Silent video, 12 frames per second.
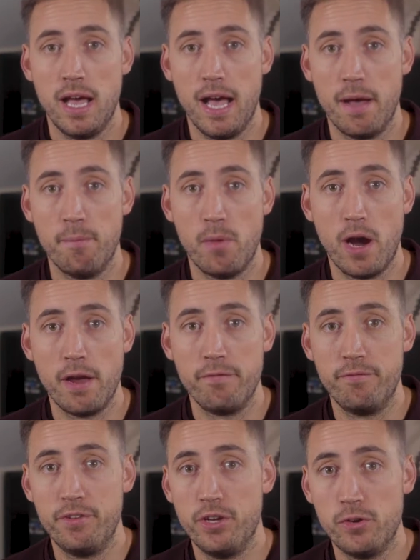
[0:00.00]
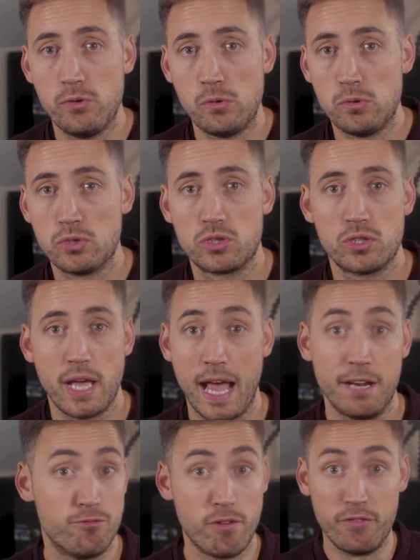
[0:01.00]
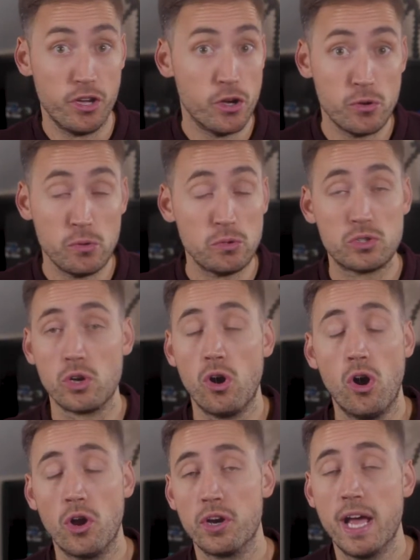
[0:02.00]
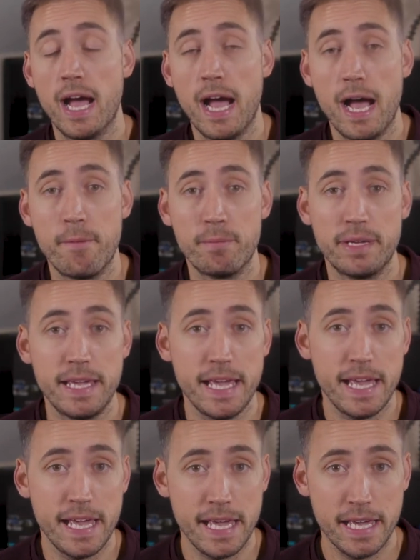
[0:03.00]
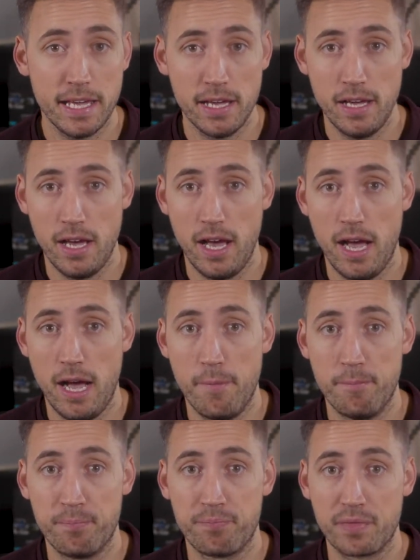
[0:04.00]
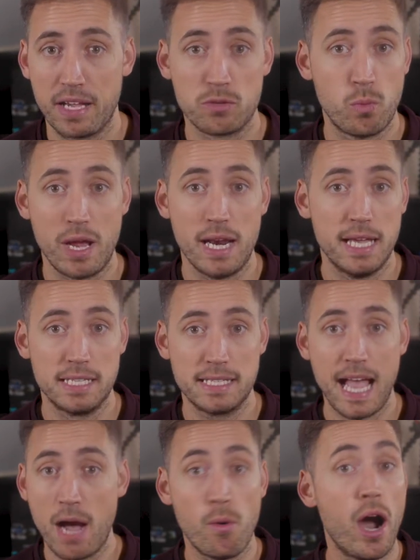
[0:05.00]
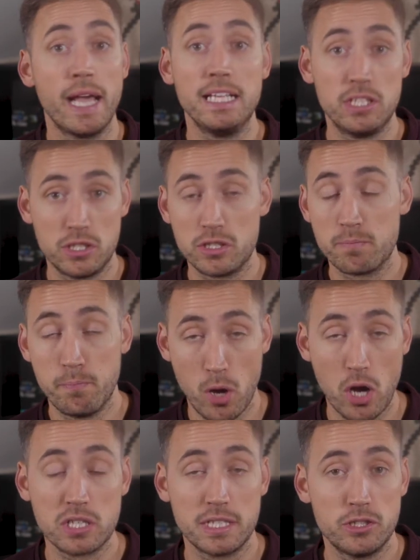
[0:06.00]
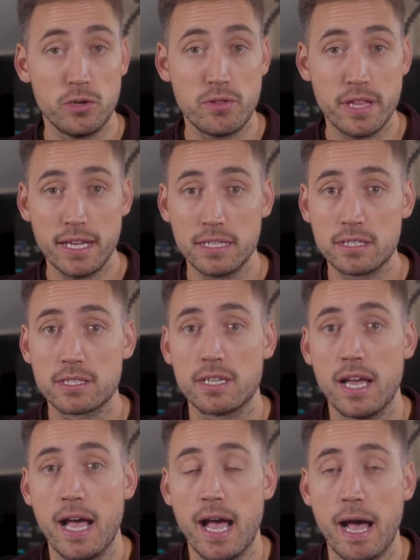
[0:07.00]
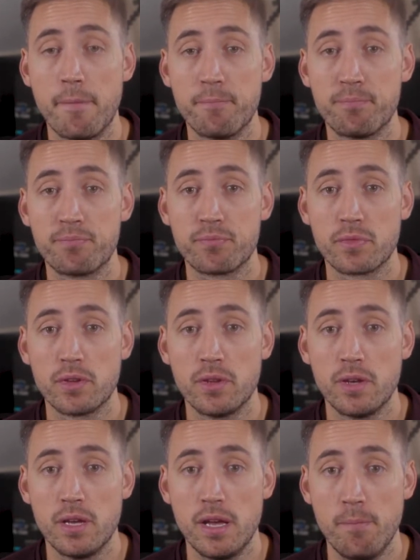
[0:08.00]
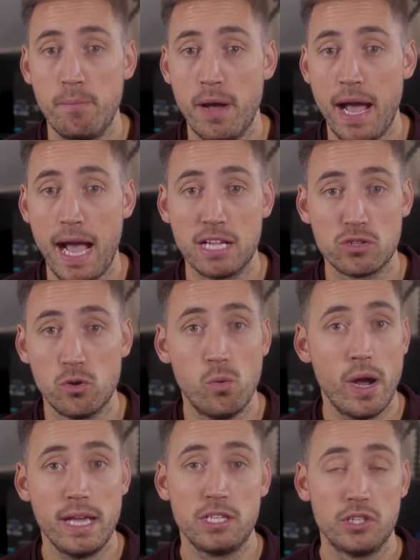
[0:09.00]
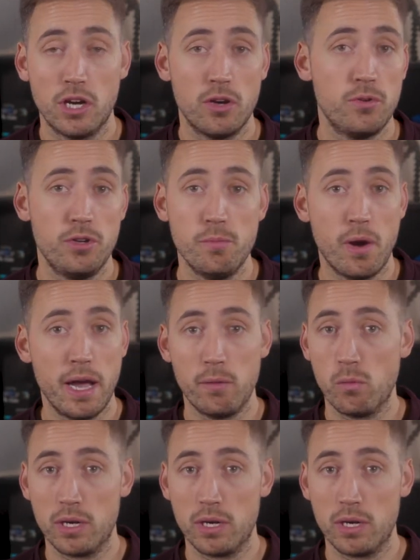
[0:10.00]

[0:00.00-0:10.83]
my views and reviews on gear, as well as how I personally do things. But as always, you know, you might